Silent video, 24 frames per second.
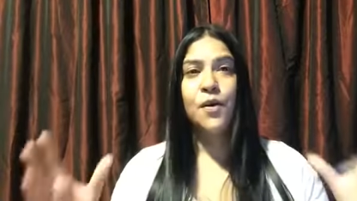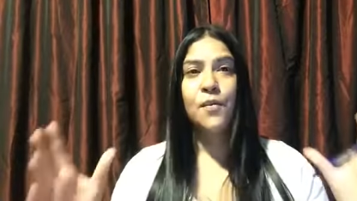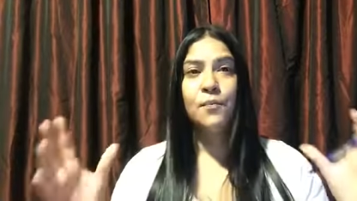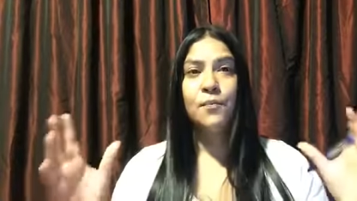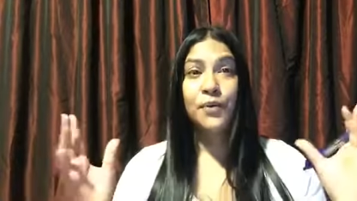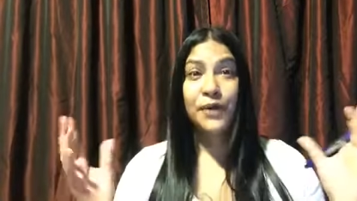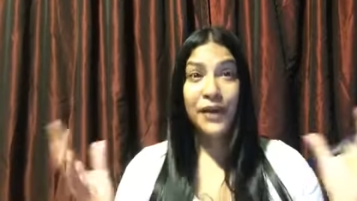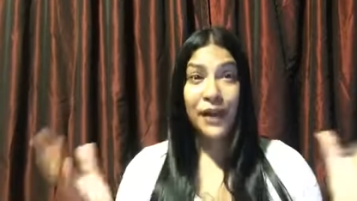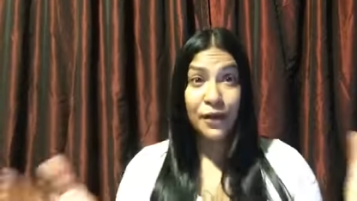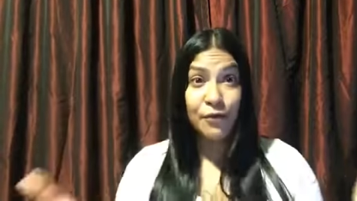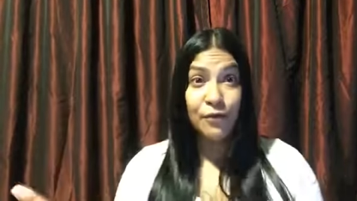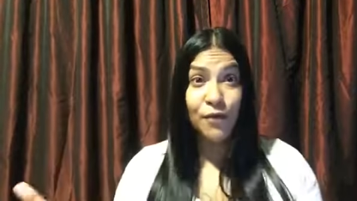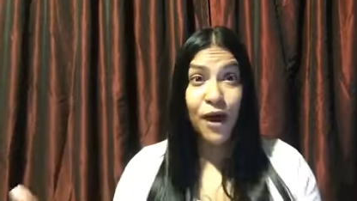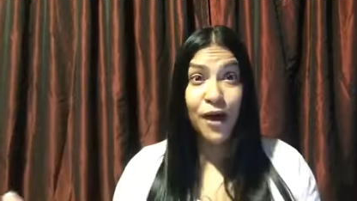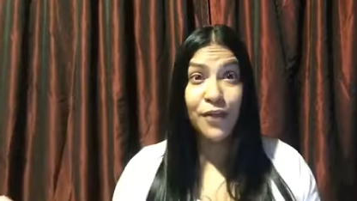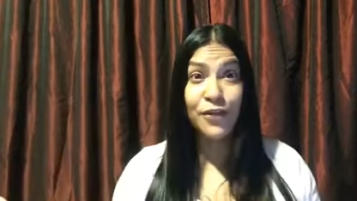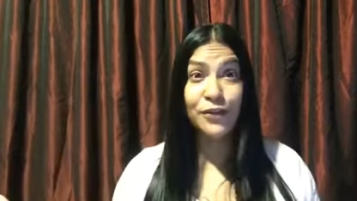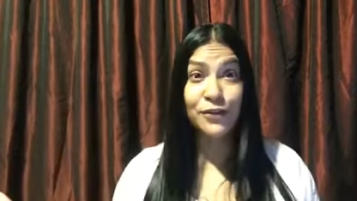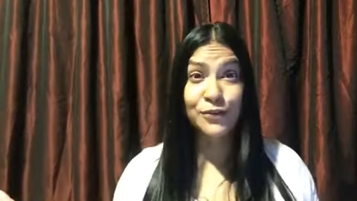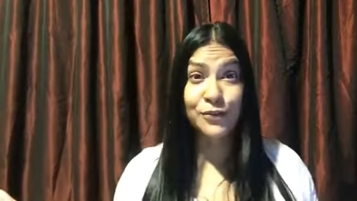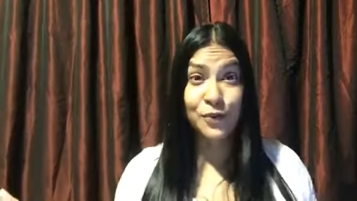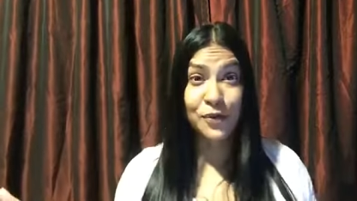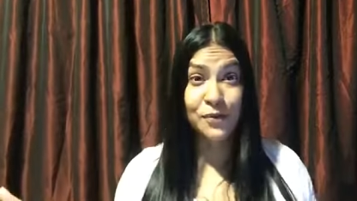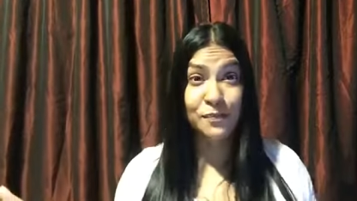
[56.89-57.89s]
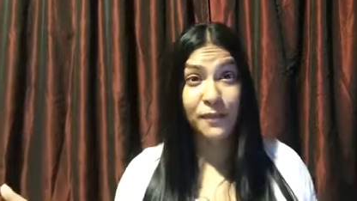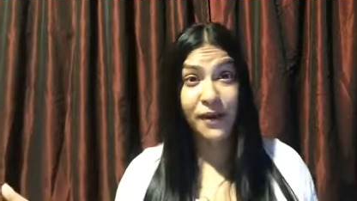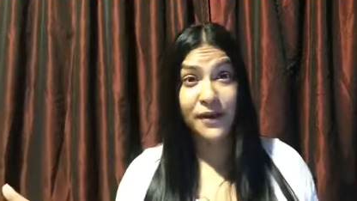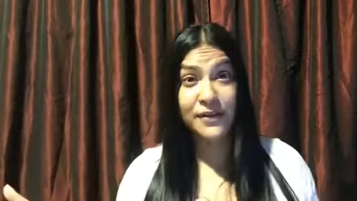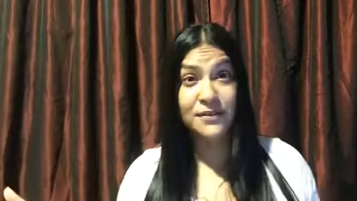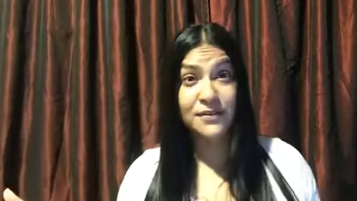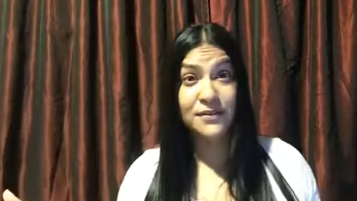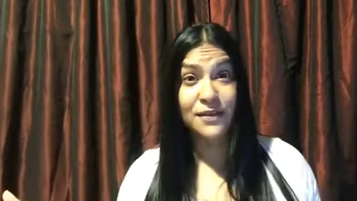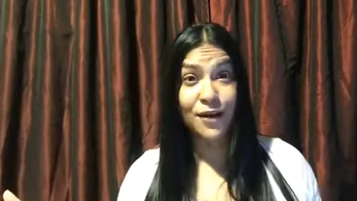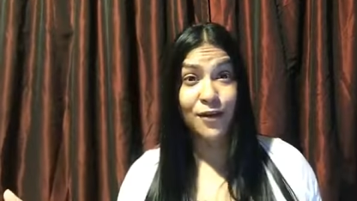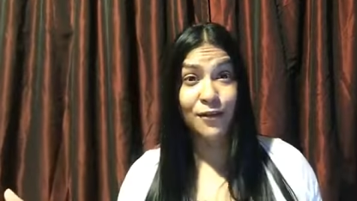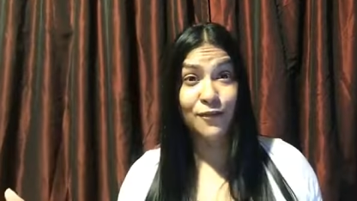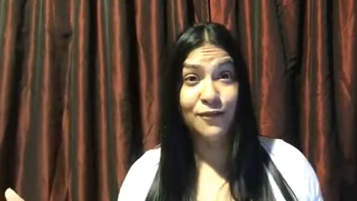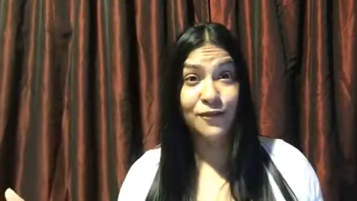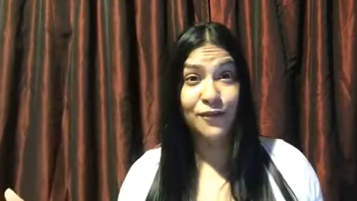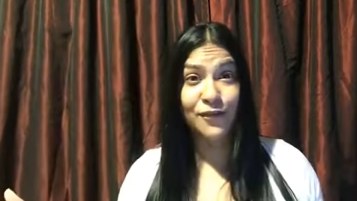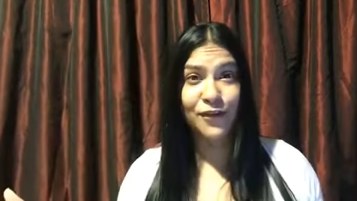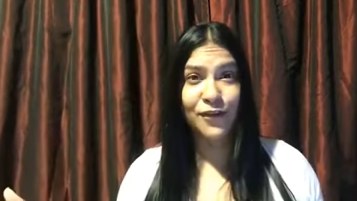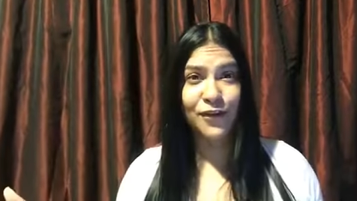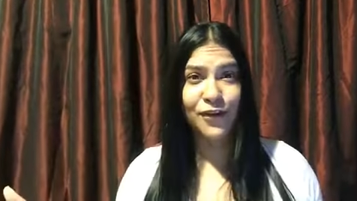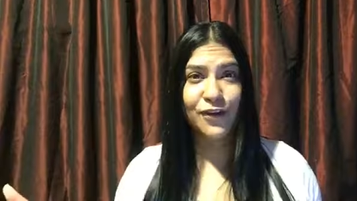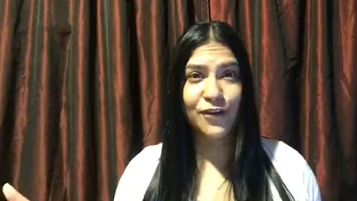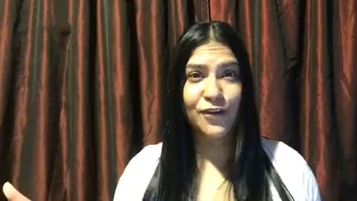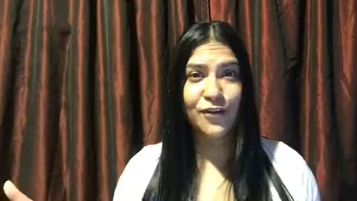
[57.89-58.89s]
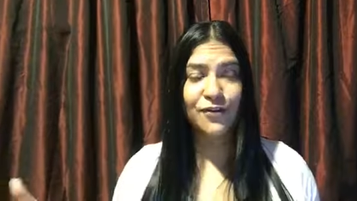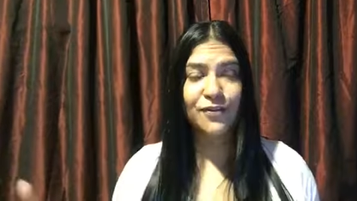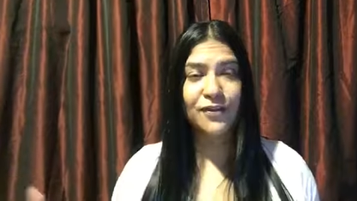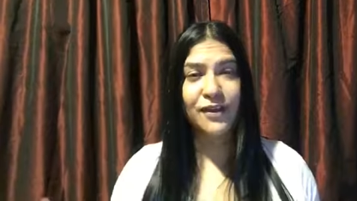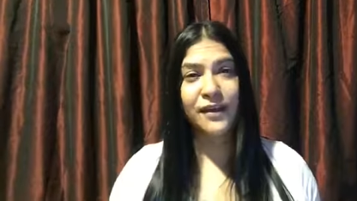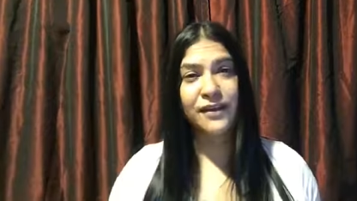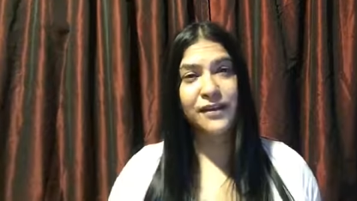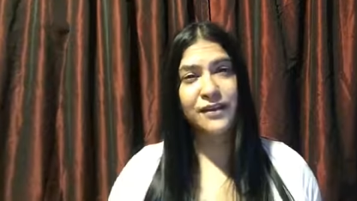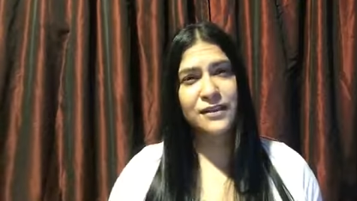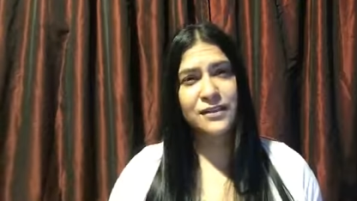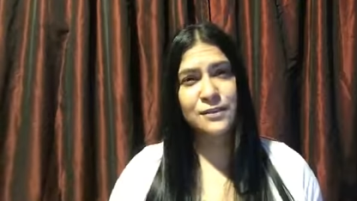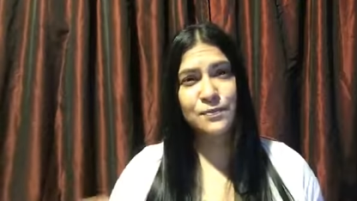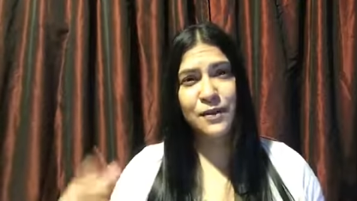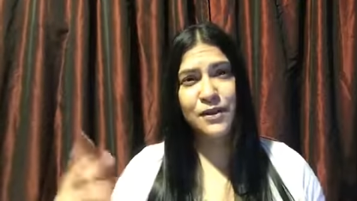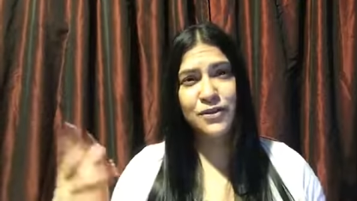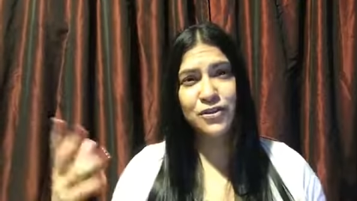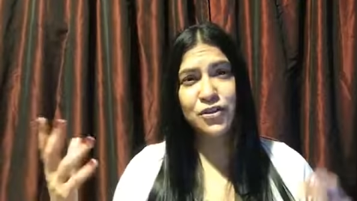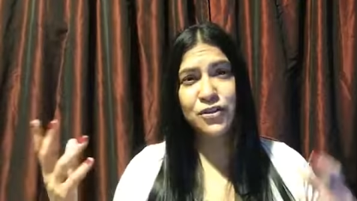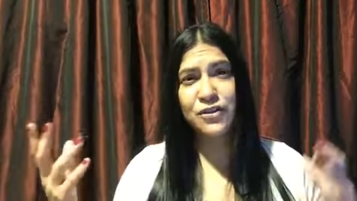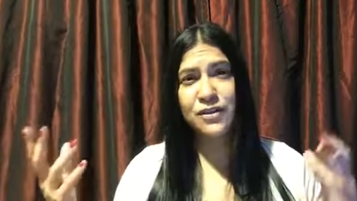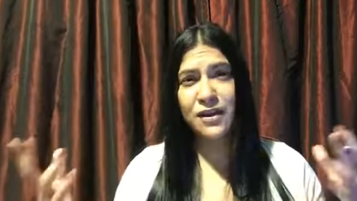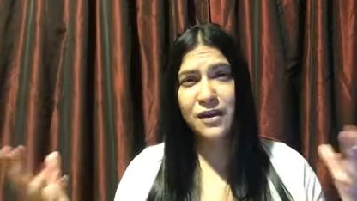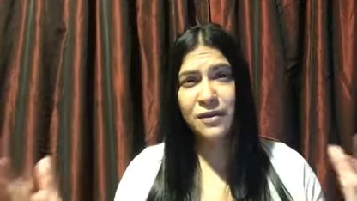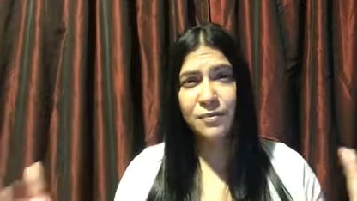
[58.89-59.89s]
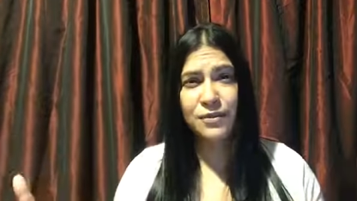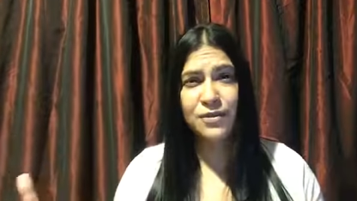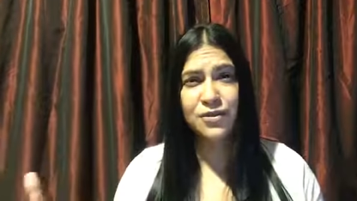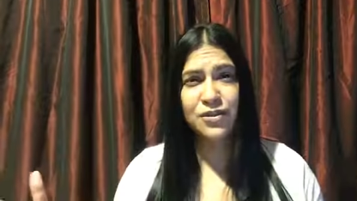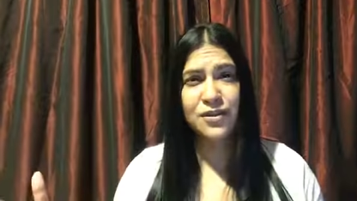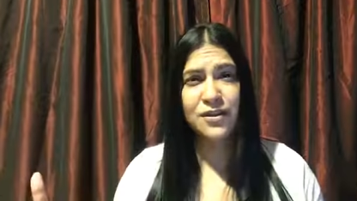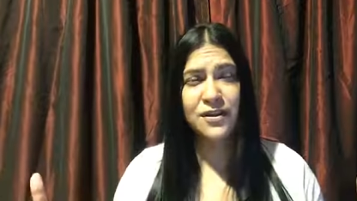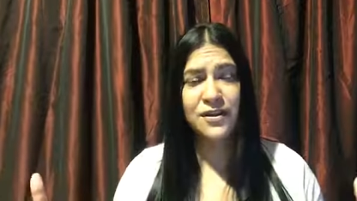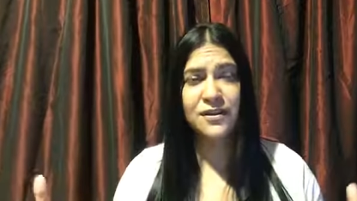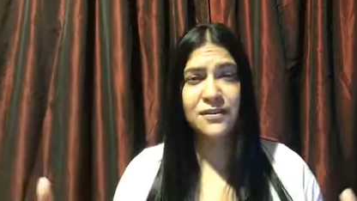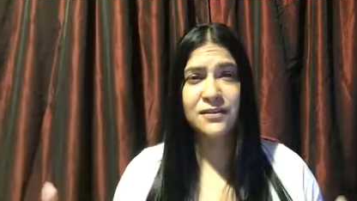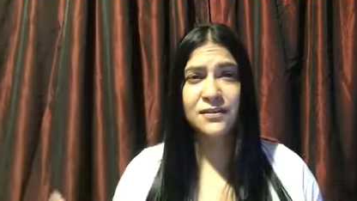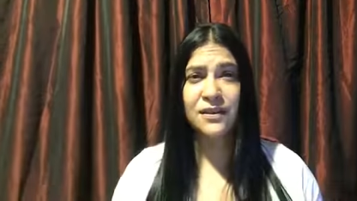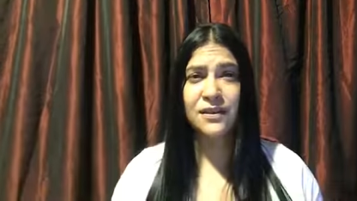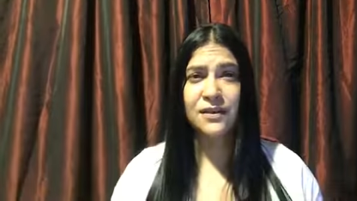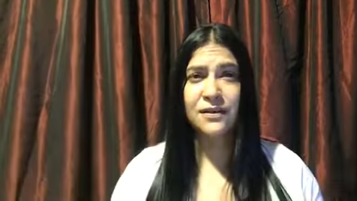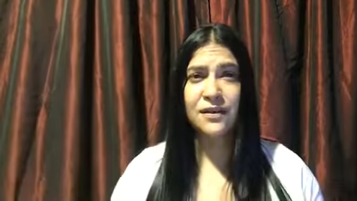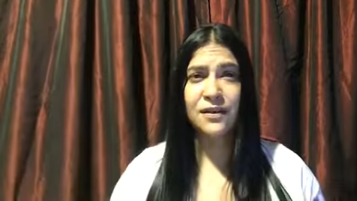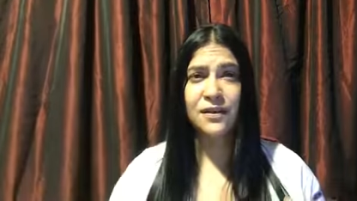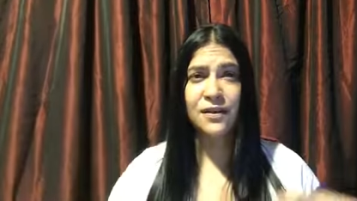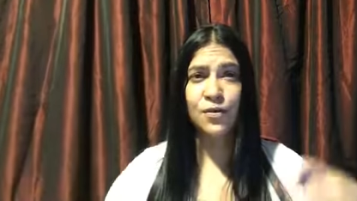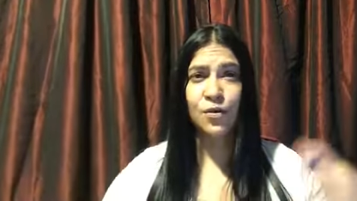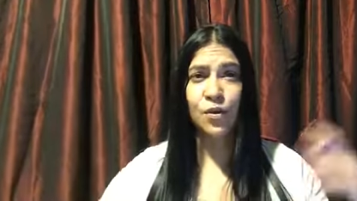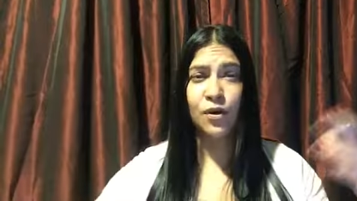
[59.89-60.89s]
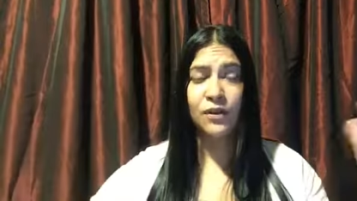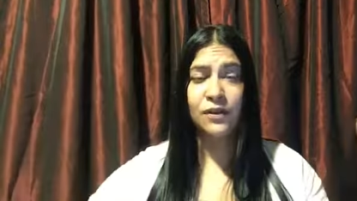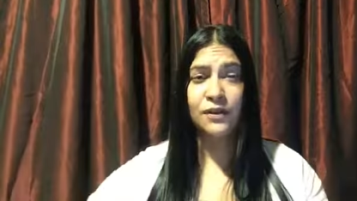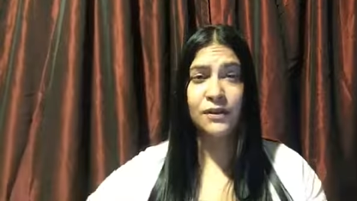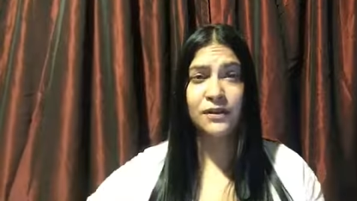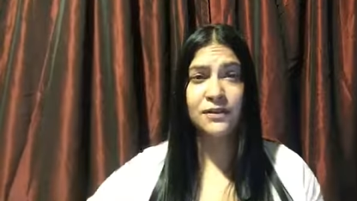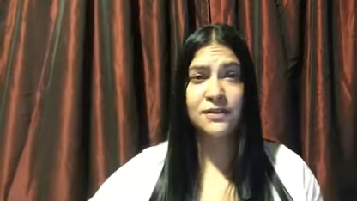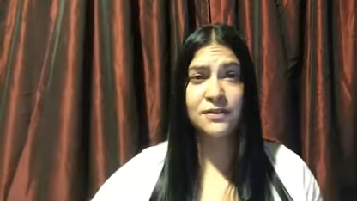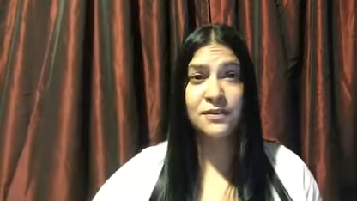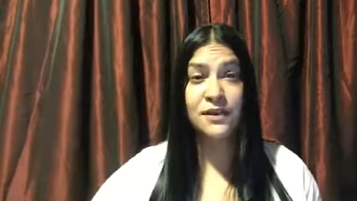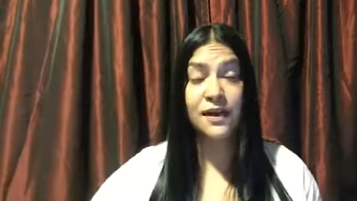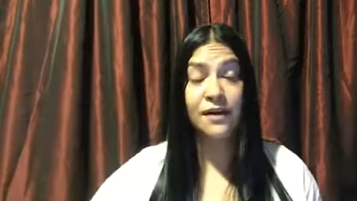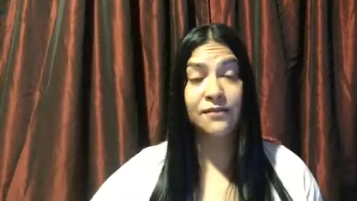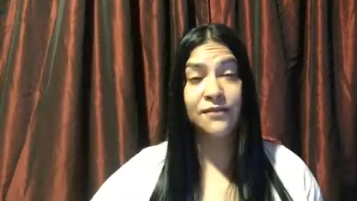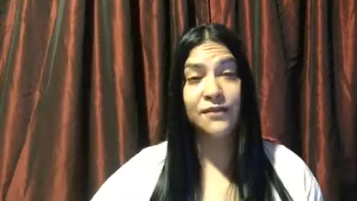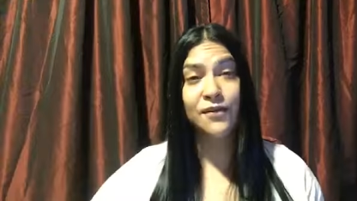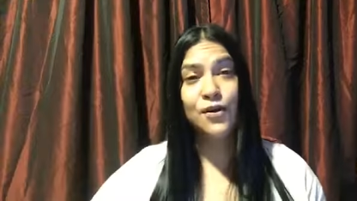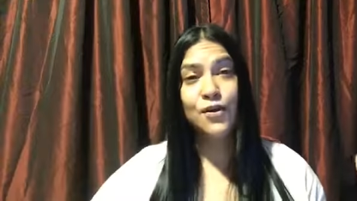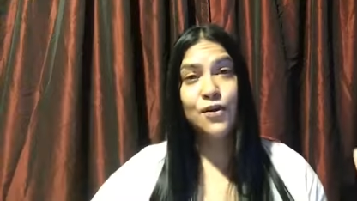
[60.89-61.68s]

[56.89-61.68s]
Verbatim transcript: but i rather do it myself, you know, like especially images and, and all of this stuff.